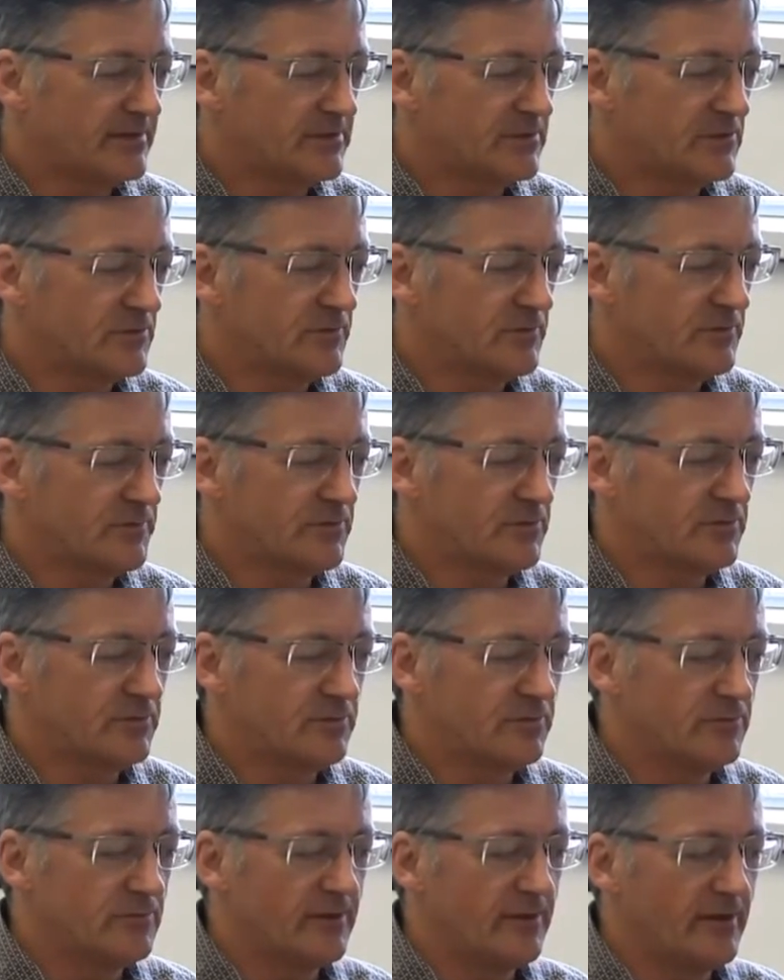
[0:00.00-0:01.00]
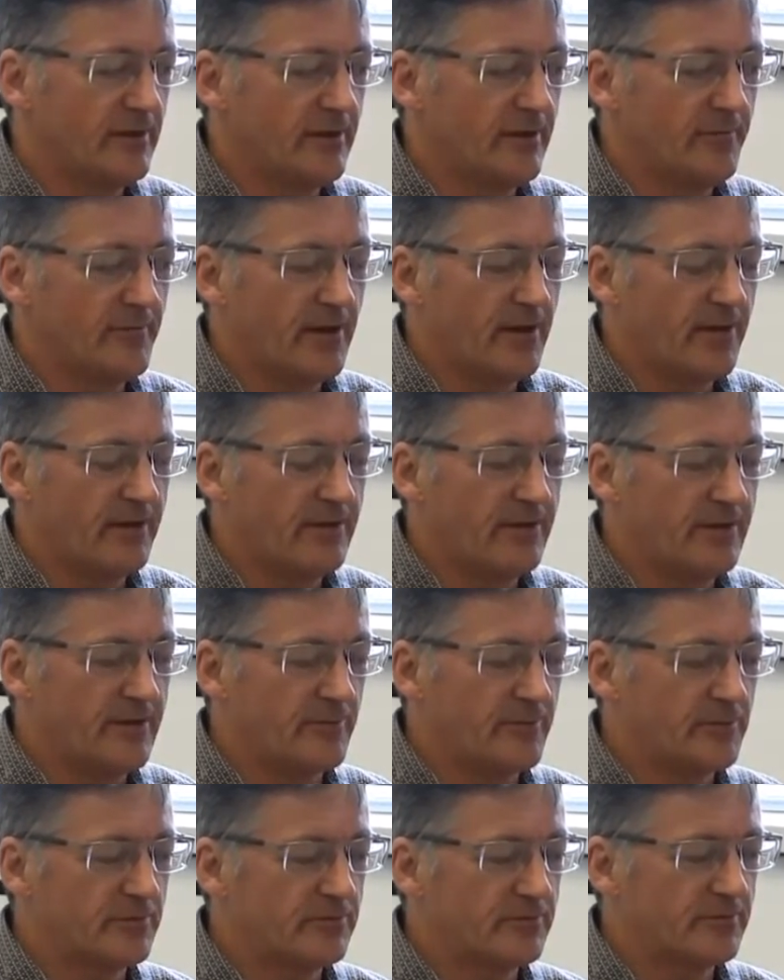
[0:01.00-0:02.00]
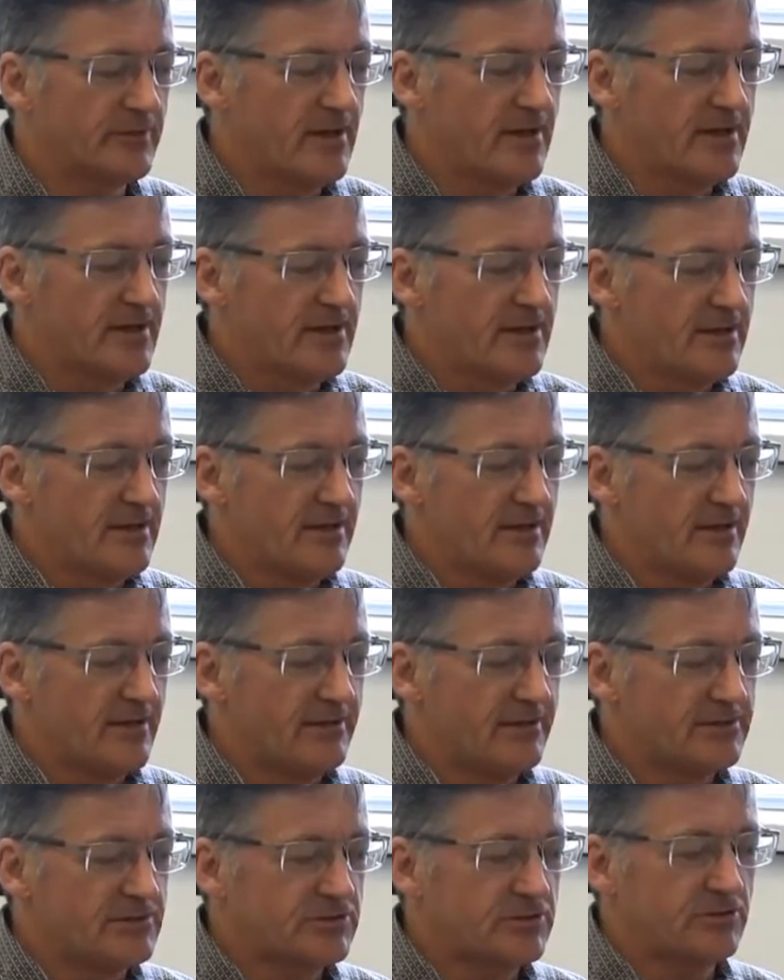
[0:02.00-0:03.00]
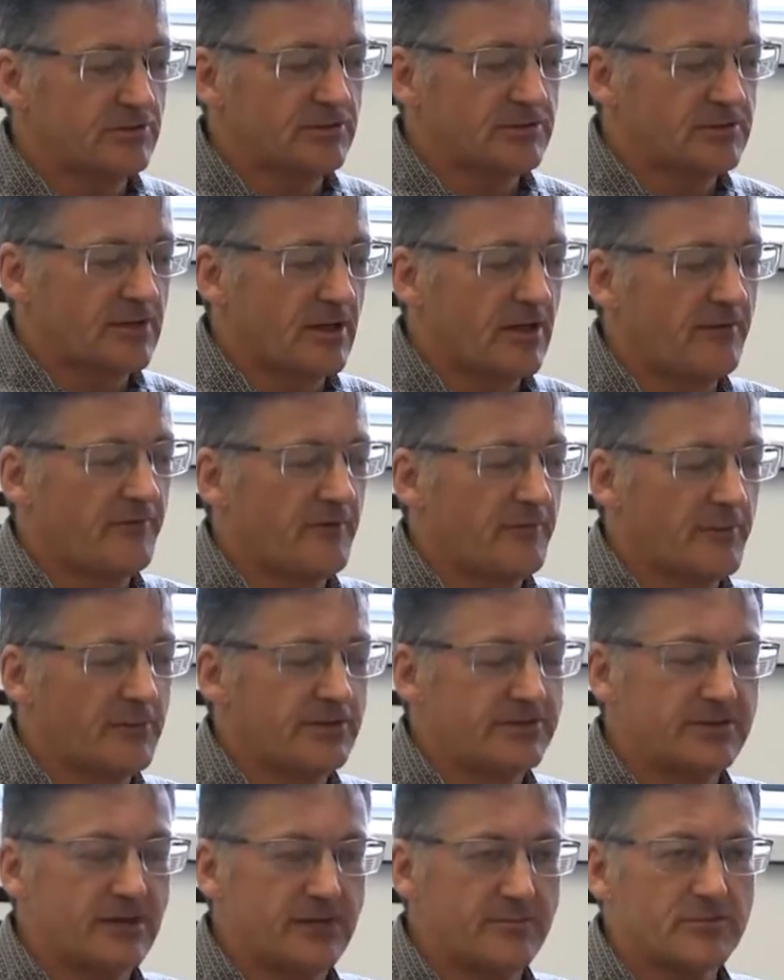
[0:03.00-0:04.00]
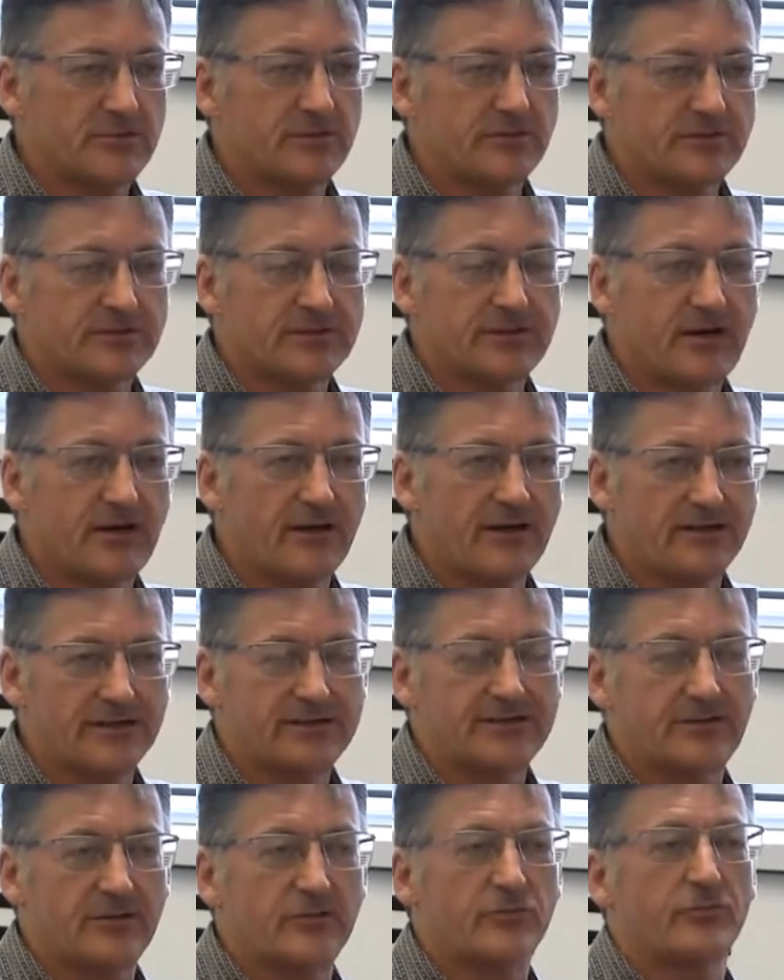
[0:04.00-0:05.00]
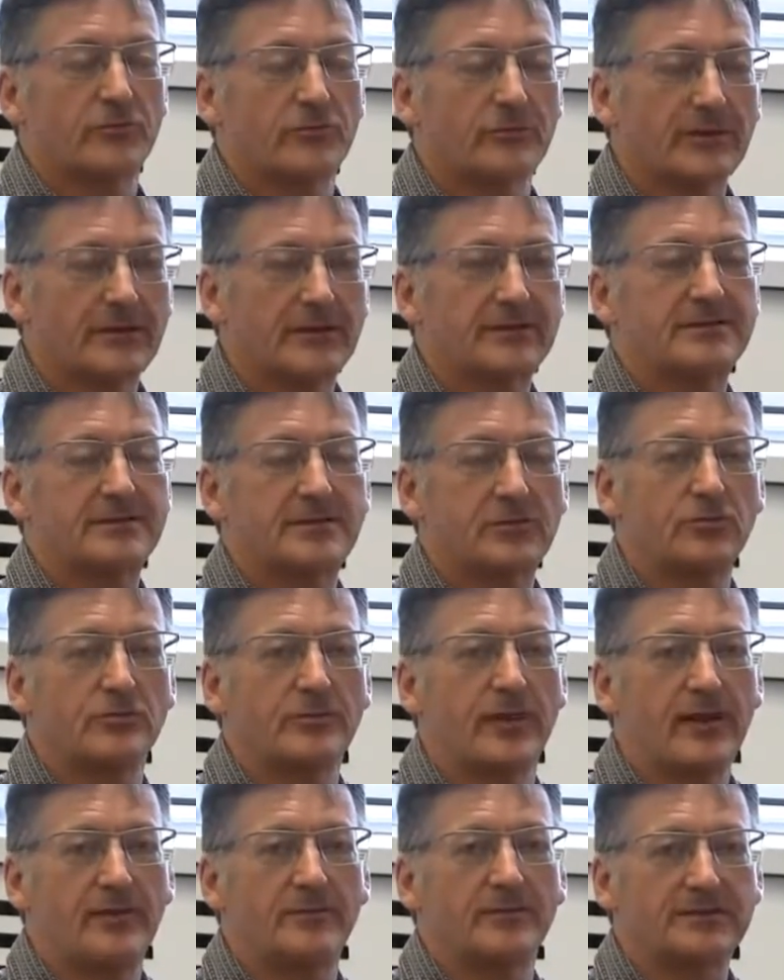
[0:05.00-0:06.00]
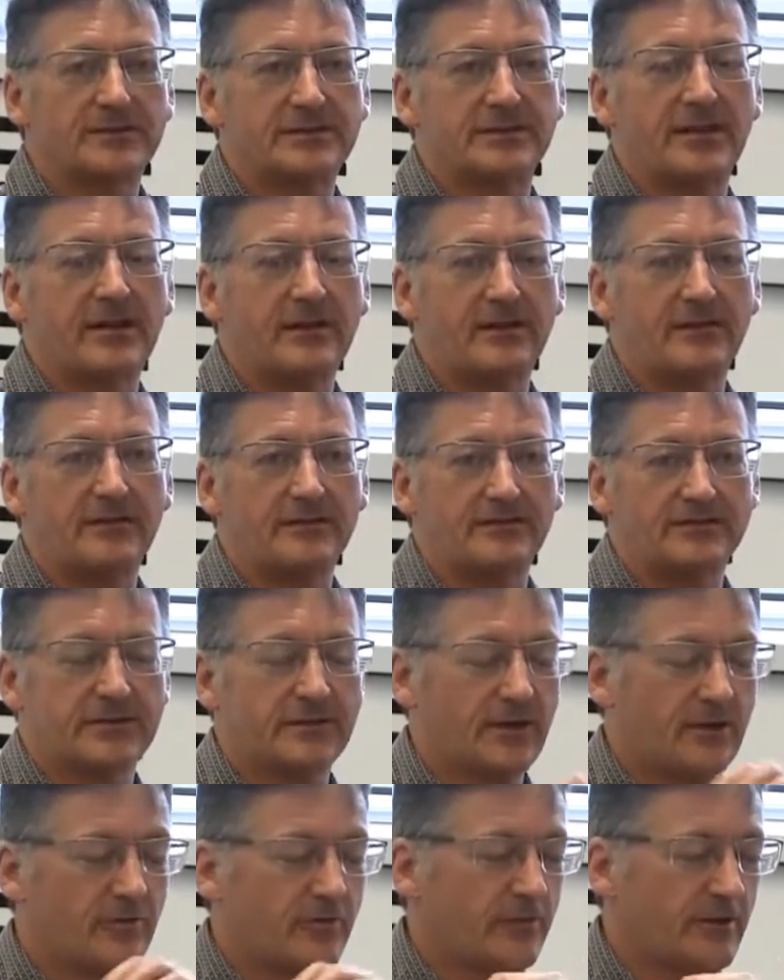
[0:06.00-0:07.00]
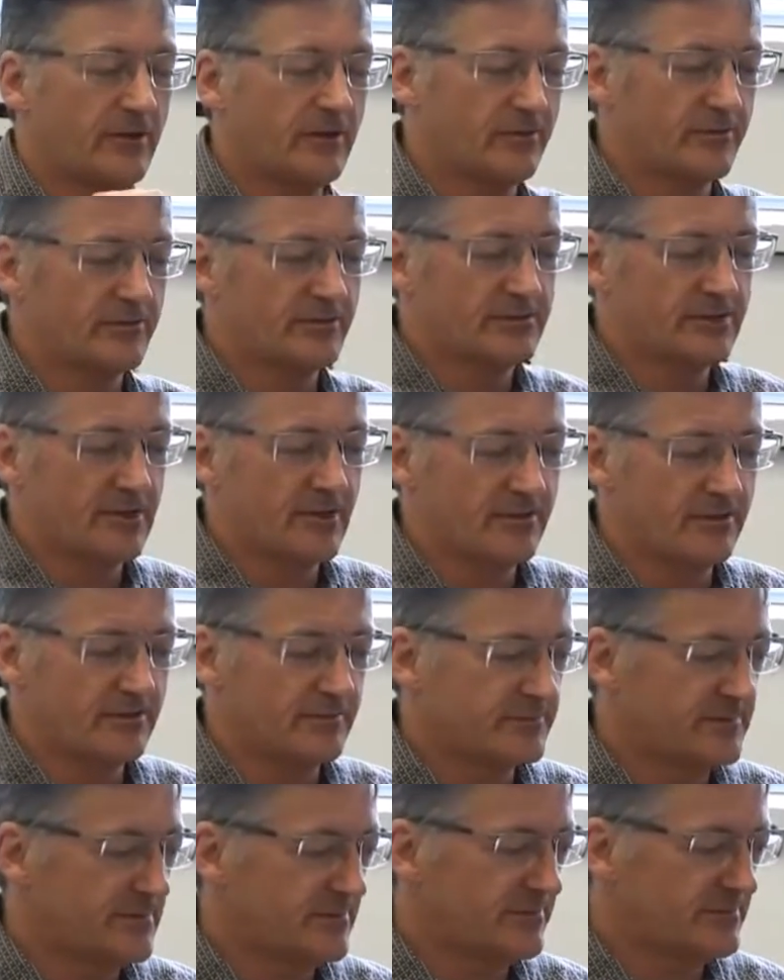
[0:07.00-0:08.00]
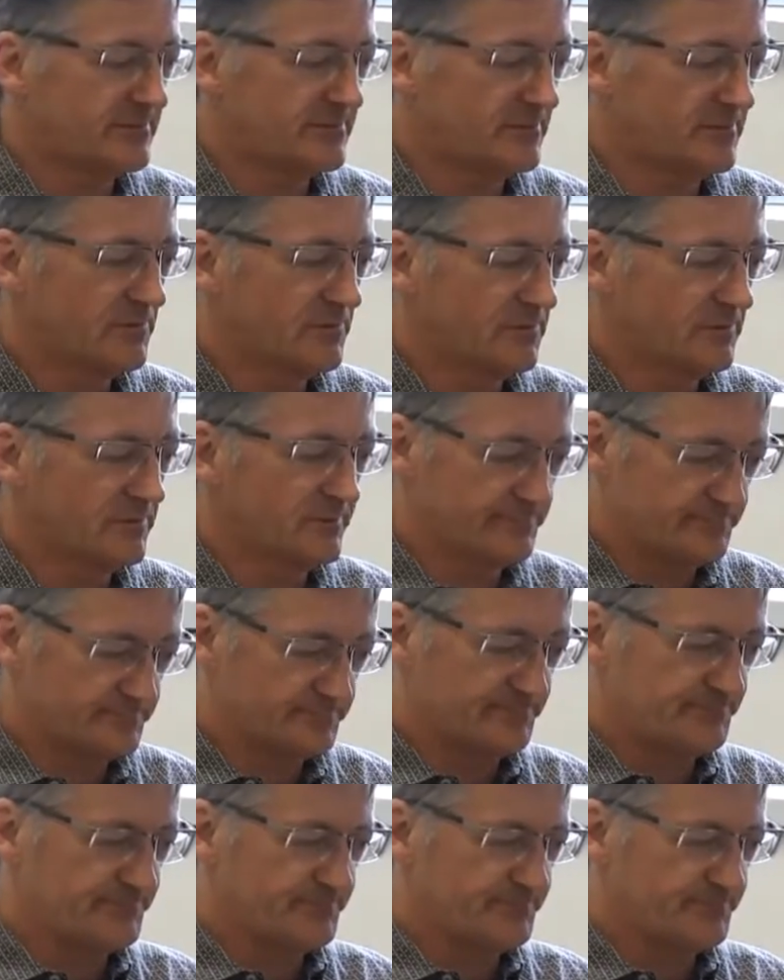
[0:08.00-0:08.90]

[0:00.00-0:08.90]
So to enable students to have a perception of science that relates to themselves and how they understand themselves in the world.